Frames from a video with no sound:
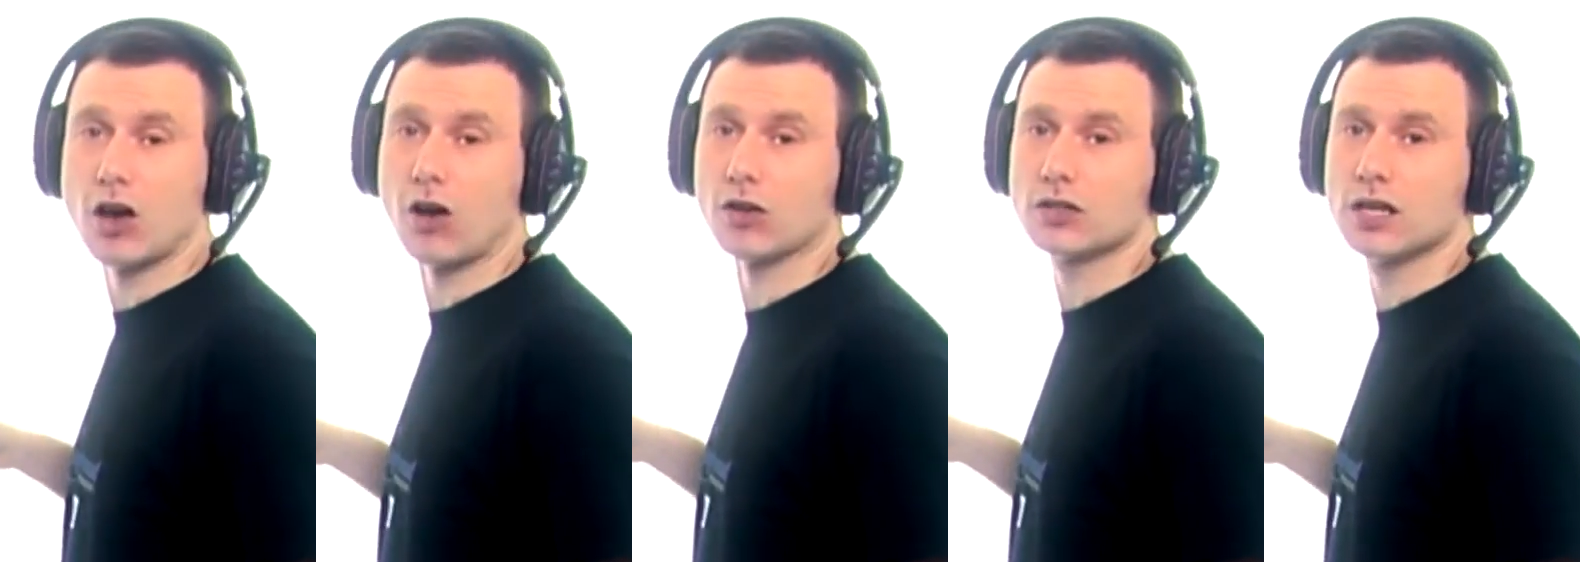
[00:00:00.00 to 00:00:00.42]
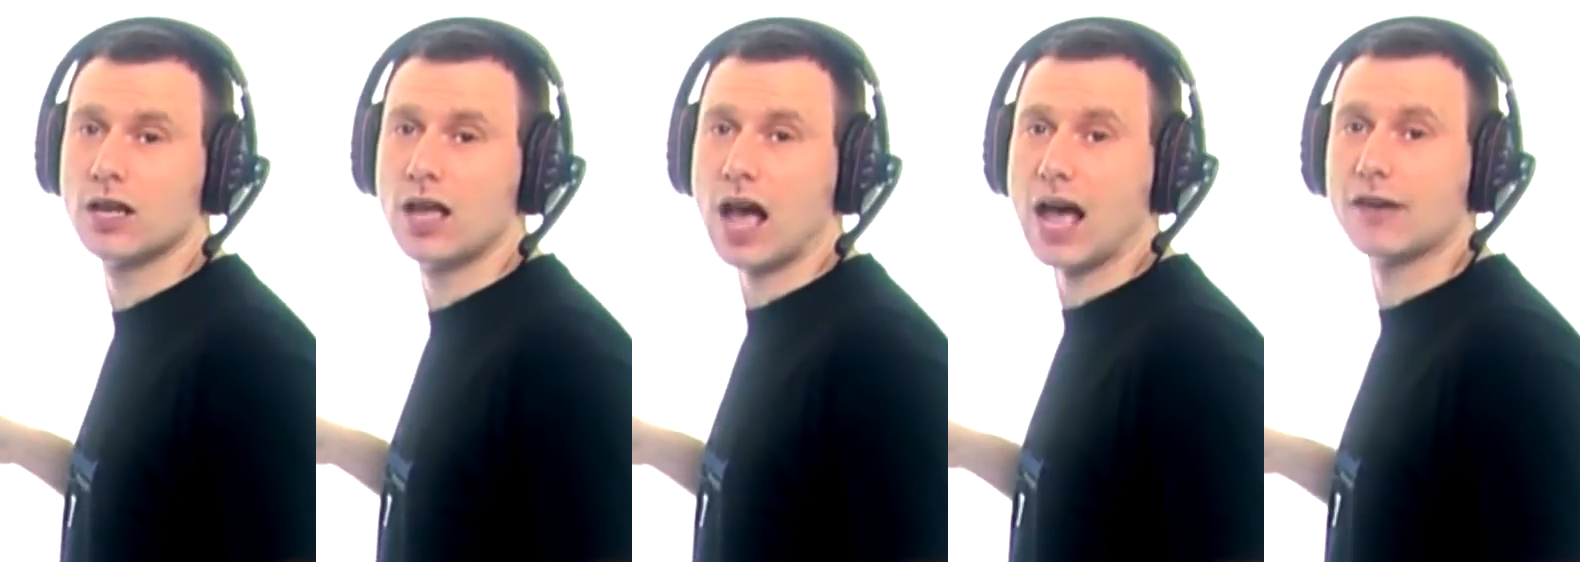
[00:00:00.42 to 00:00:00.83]
card,
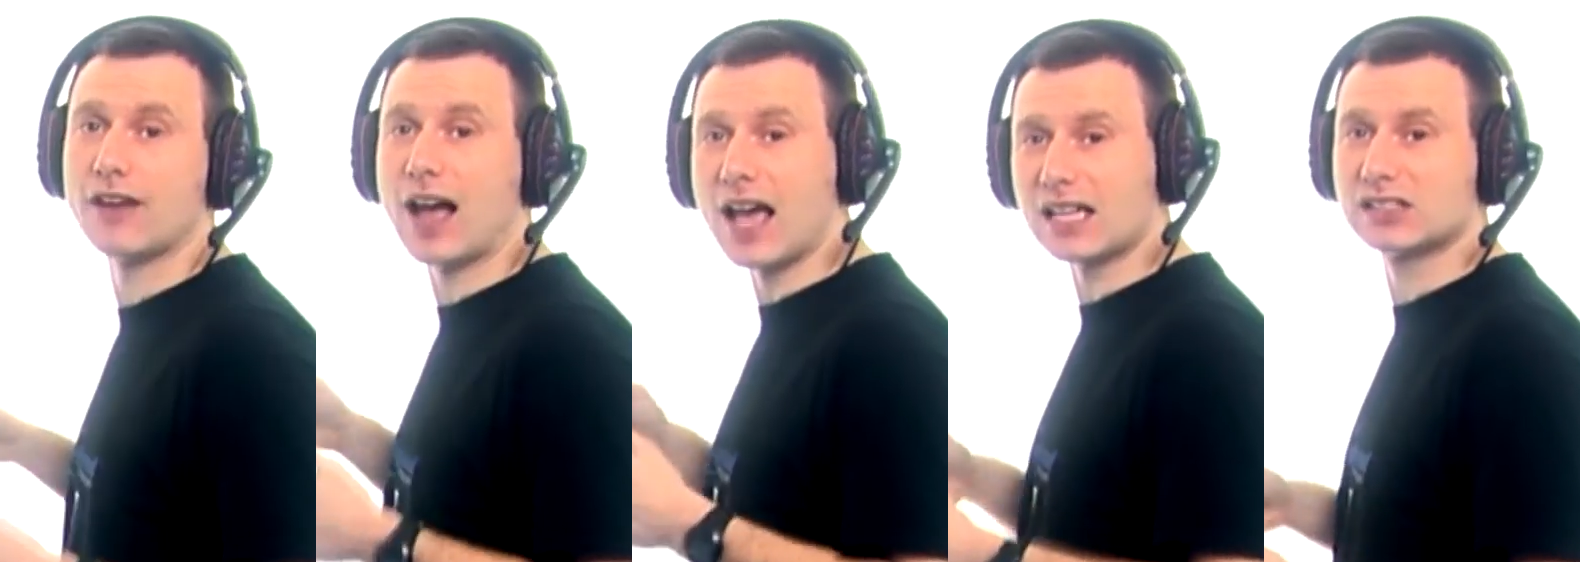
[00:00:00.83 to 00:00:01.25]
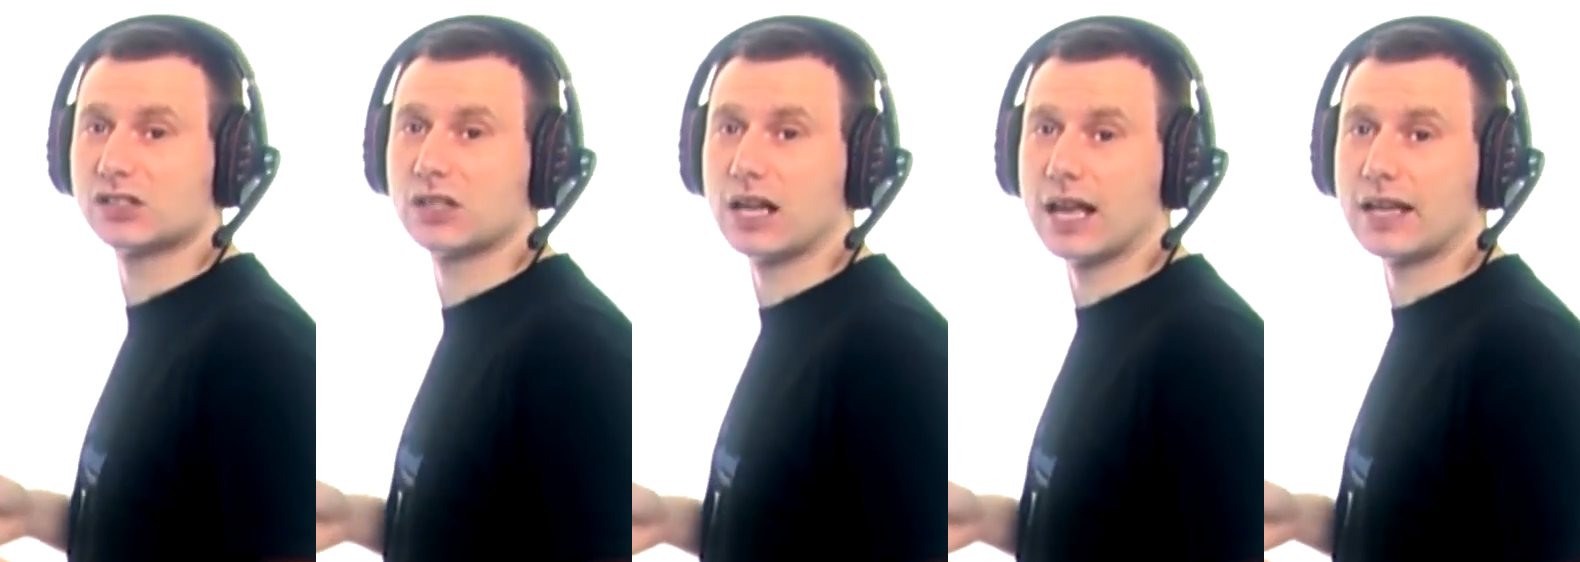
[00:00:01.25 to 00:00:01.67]
I have
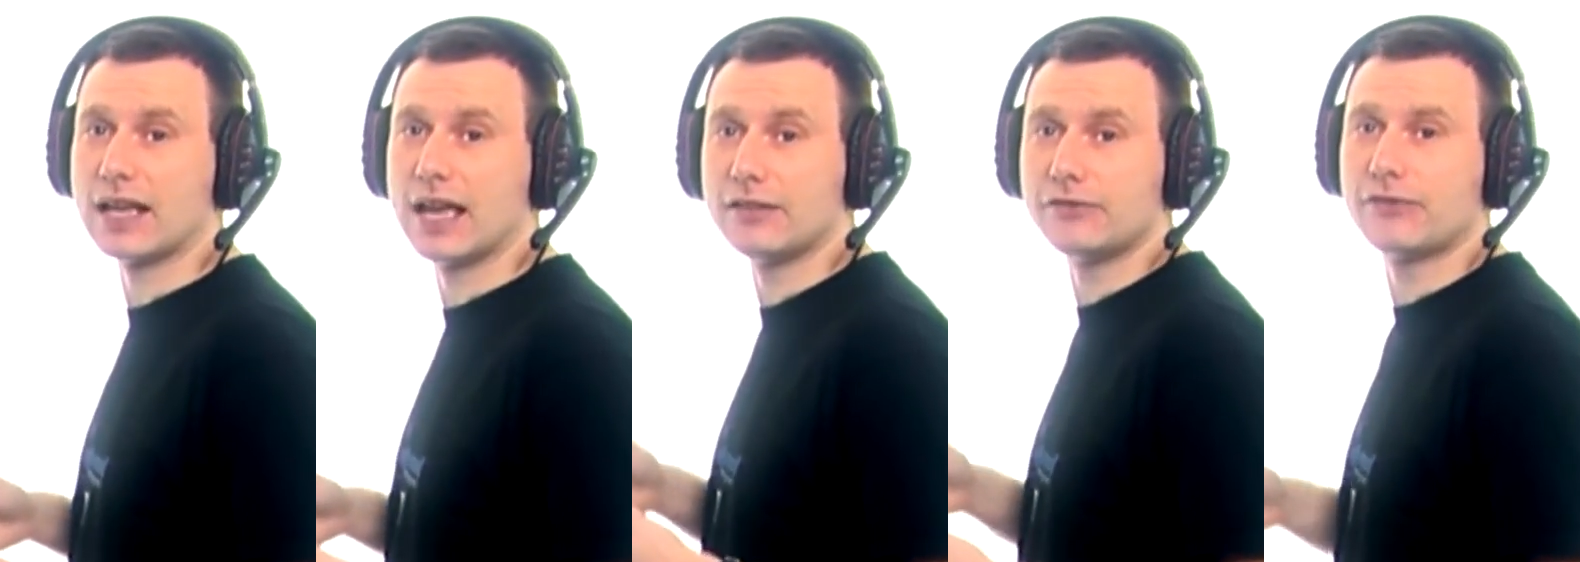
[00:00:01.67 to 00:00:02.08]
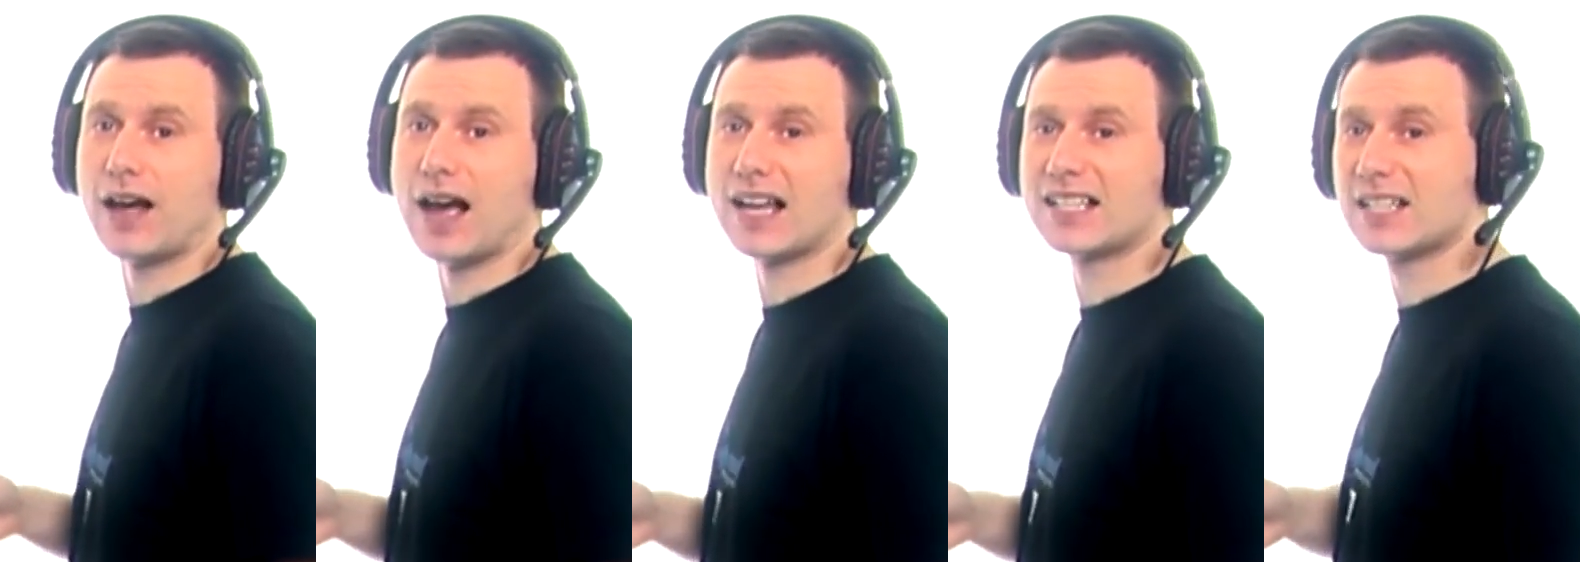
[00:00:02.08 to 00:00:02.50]
actually in
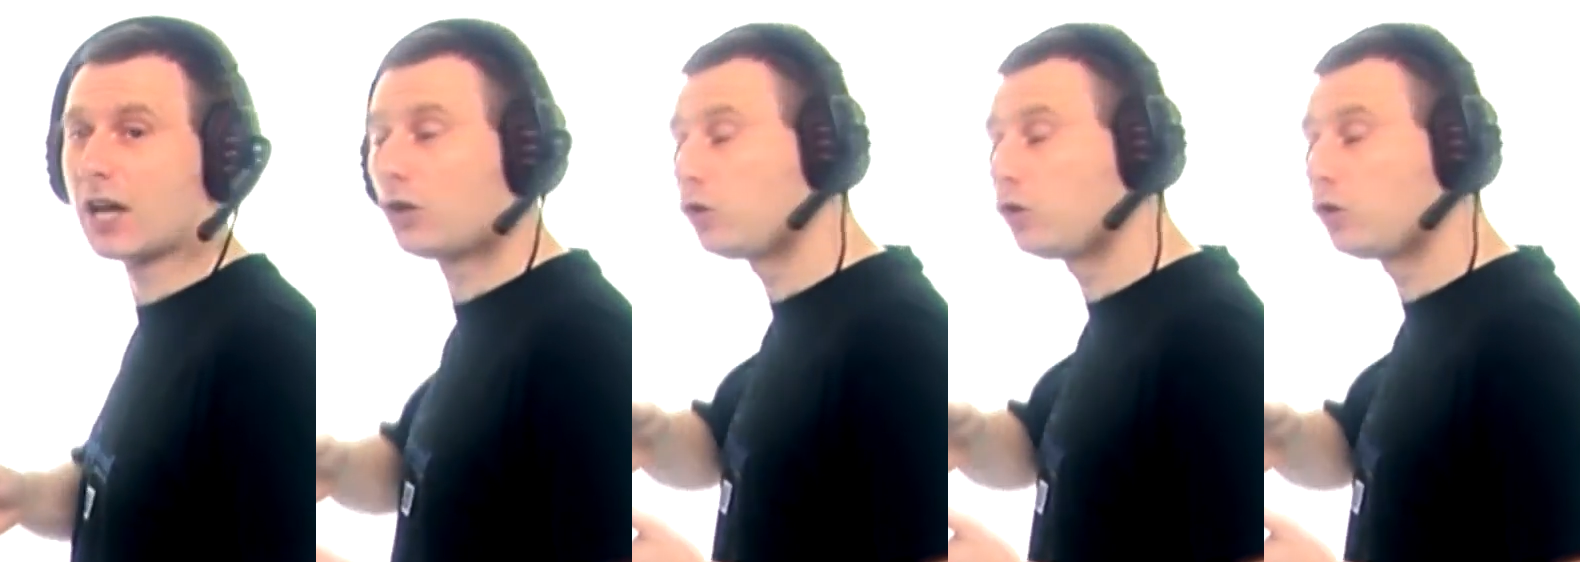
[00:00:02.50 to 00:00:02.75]
fact